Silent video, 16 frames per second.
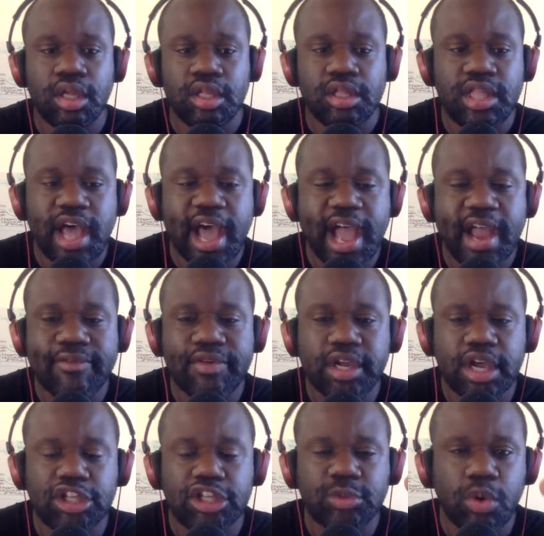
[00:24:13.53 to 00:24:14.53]
the Ivory
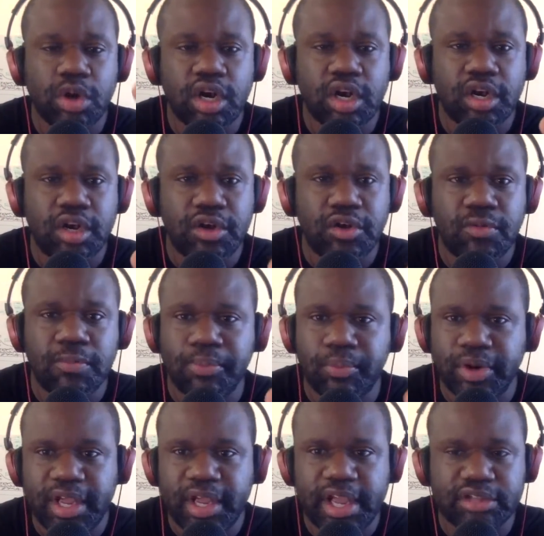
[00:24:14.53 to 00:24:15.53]
Coast wanted a new
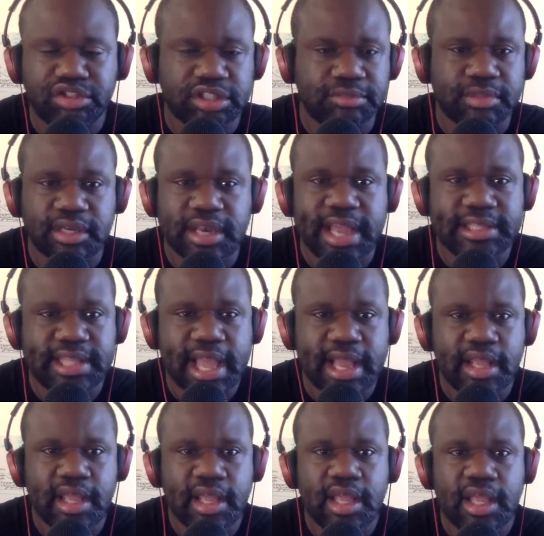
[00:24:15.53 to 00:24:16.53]
bridge or something like
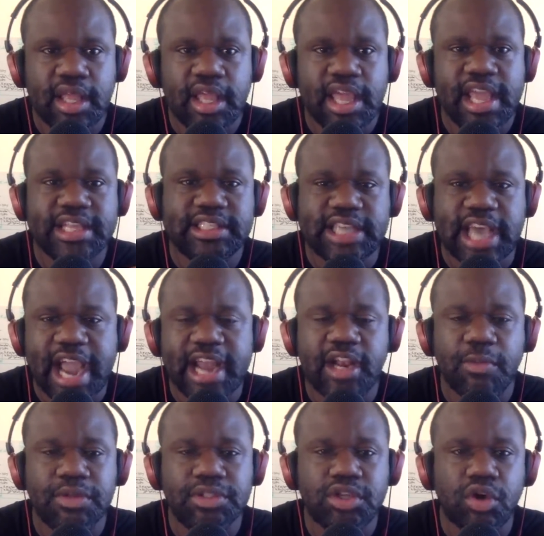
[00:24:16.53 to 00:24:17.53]
that. And
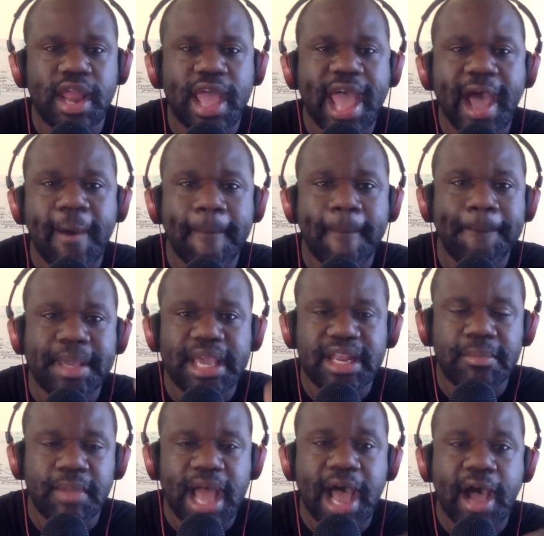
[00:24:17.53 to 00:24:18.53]
China was going to outbid
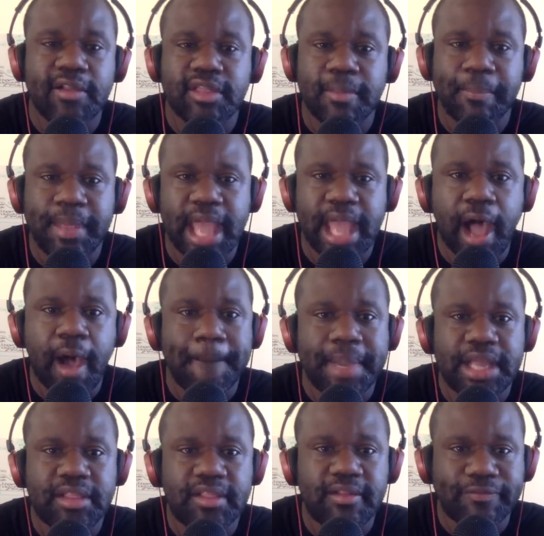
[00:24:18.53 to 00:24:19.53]
them, out,
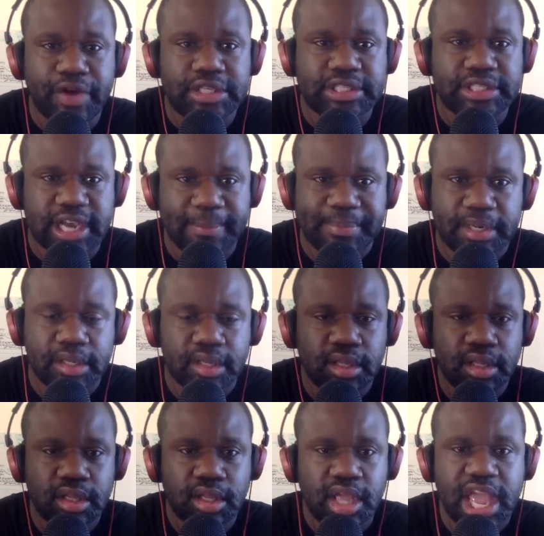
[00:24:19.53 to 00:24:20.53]
outbid the French company.
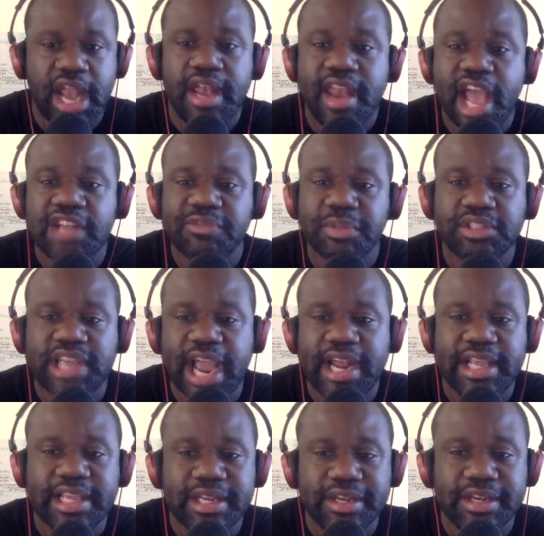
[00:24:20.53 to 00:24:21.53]
And that's what
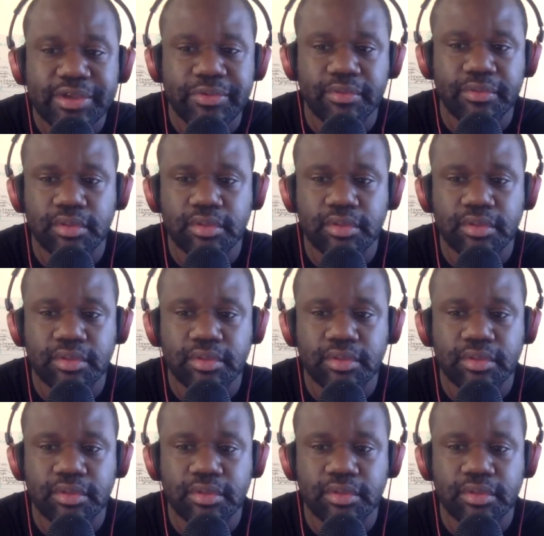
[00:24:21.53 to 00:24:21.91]
China can do.